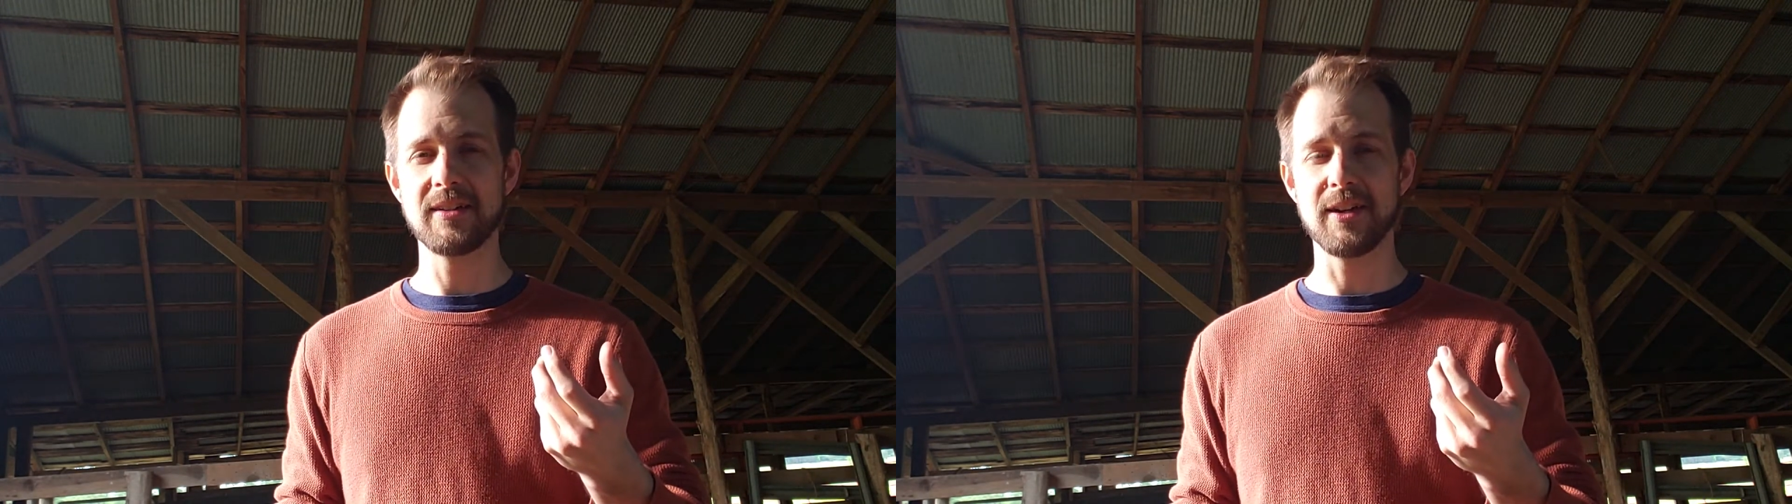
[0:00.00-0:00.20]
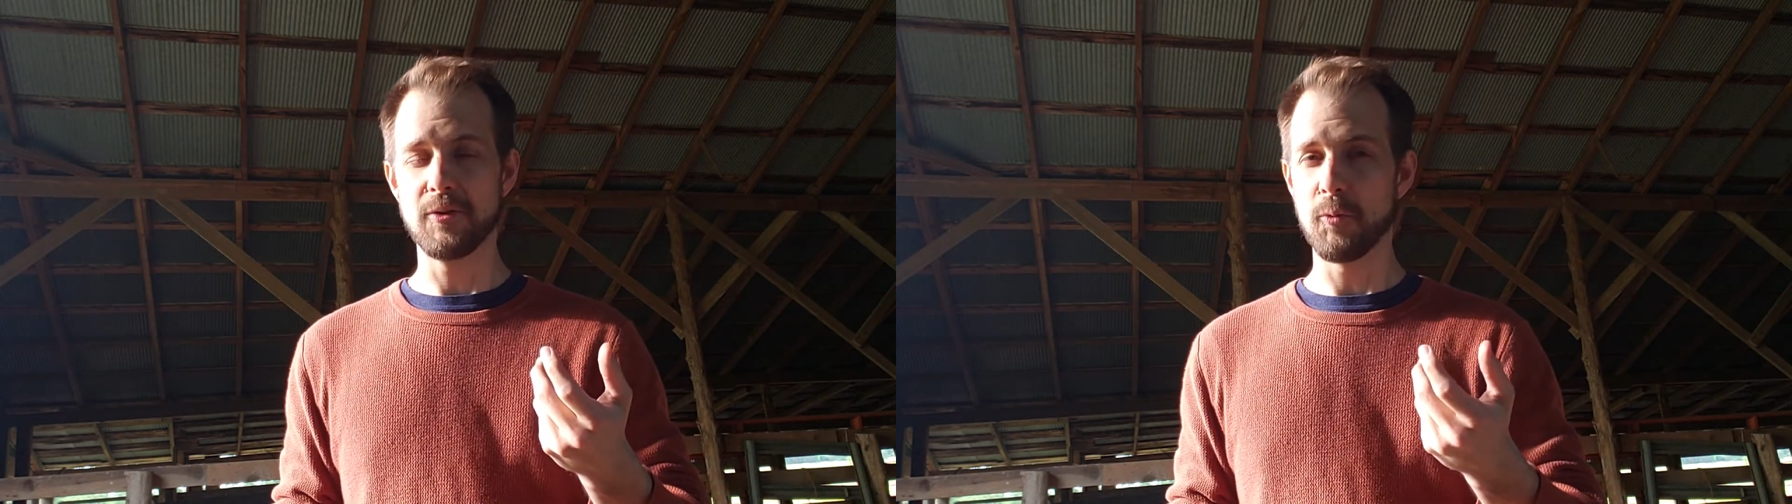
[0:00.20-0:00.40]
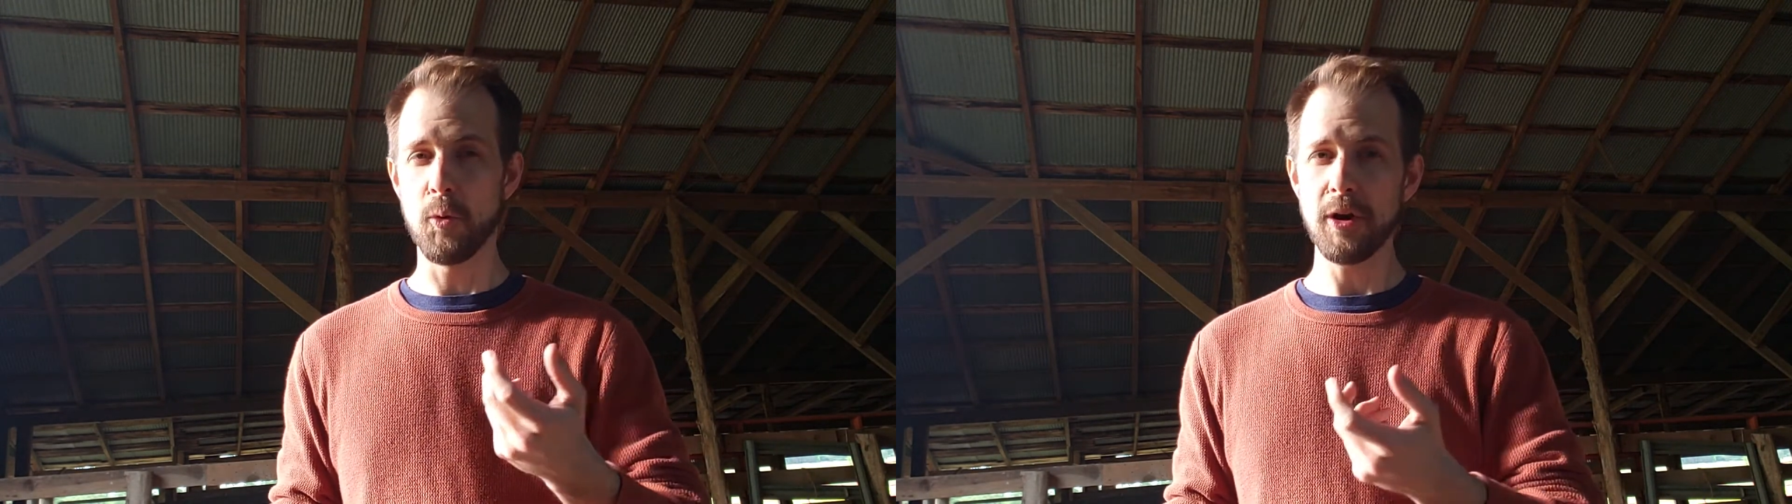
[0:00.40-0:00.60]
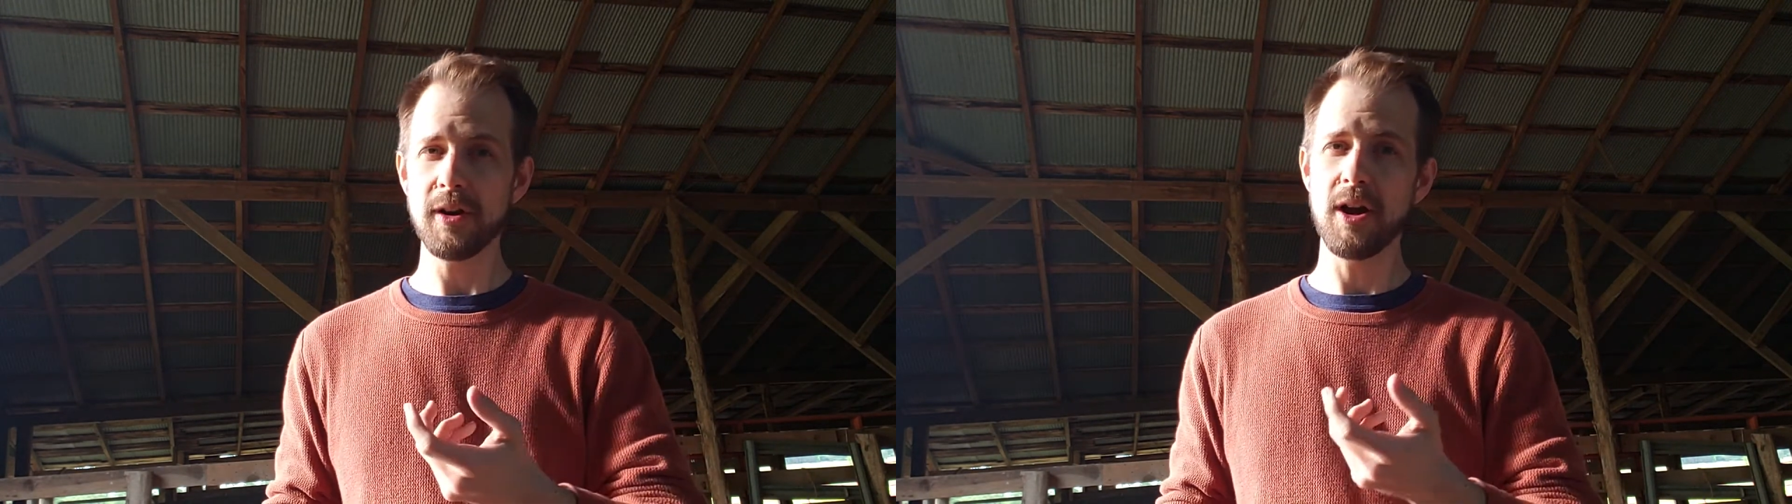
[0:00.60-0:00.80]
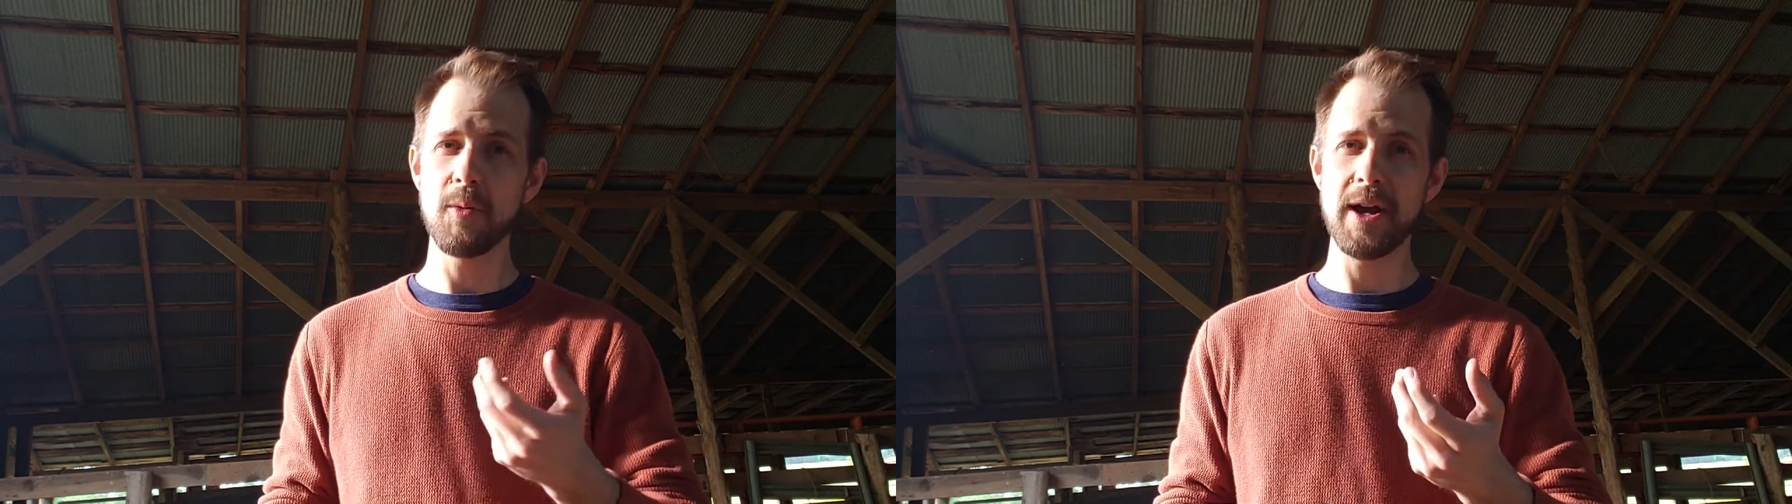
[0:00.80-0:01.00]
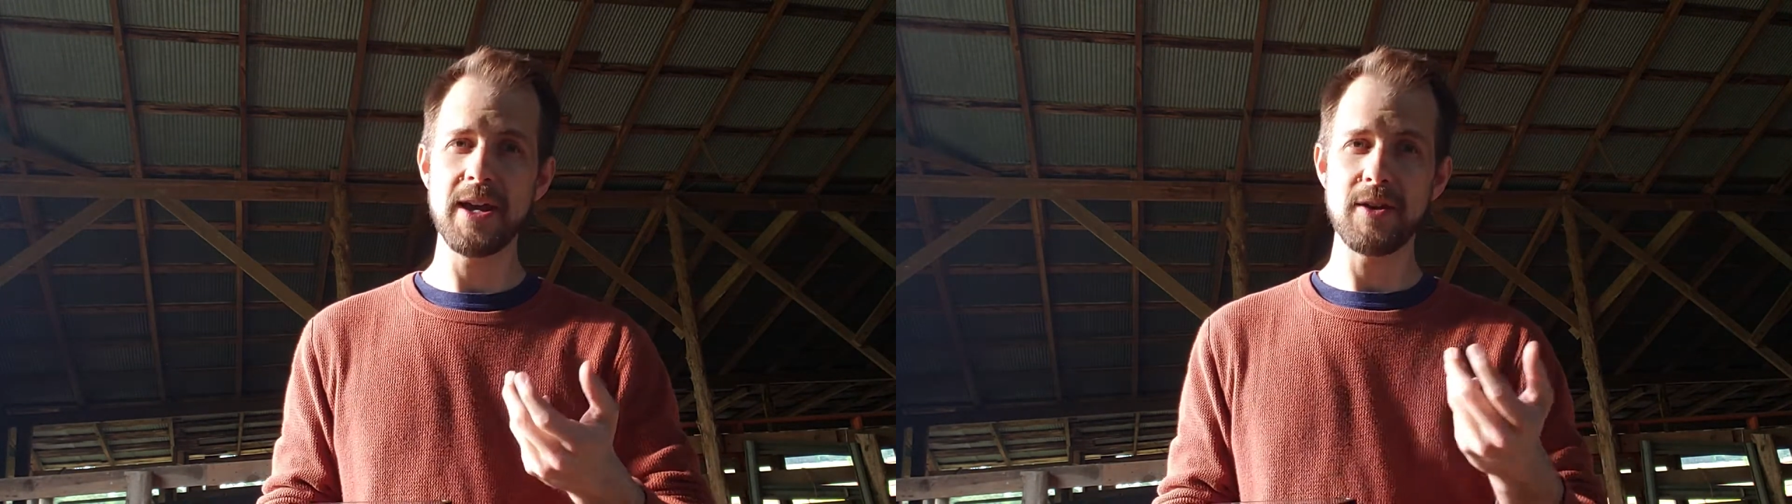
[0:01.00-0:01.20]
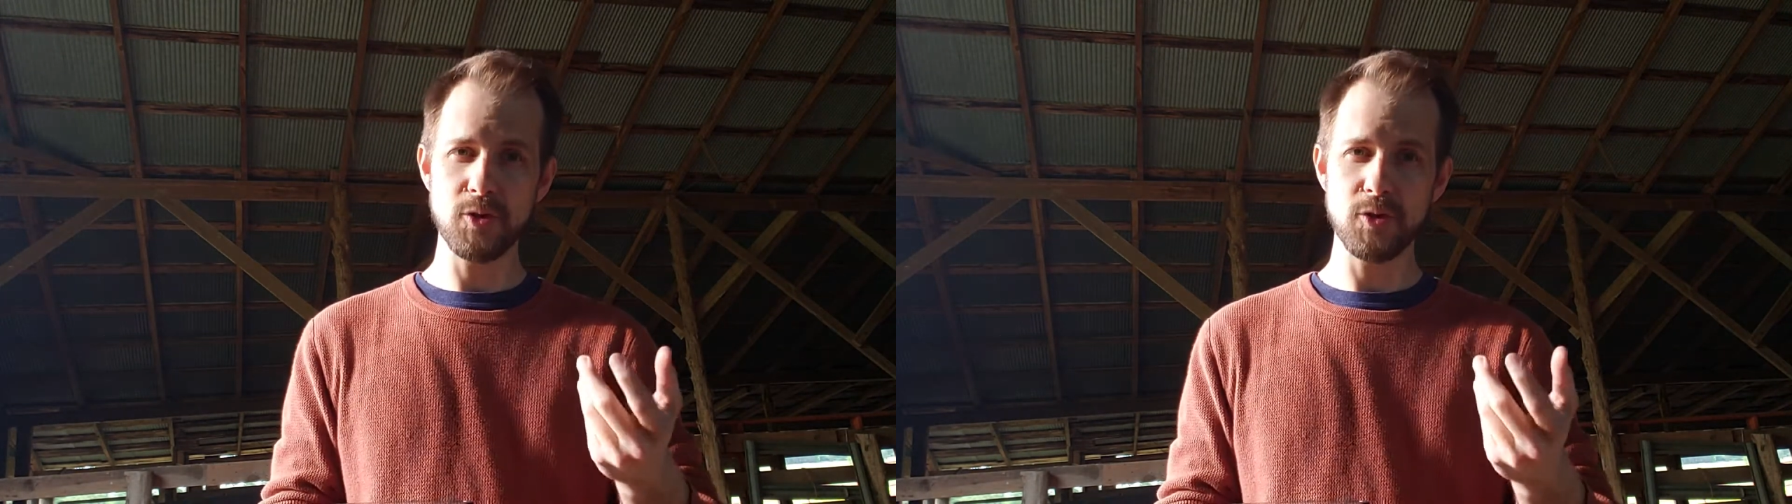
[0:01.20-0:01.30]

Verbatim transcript: can work our way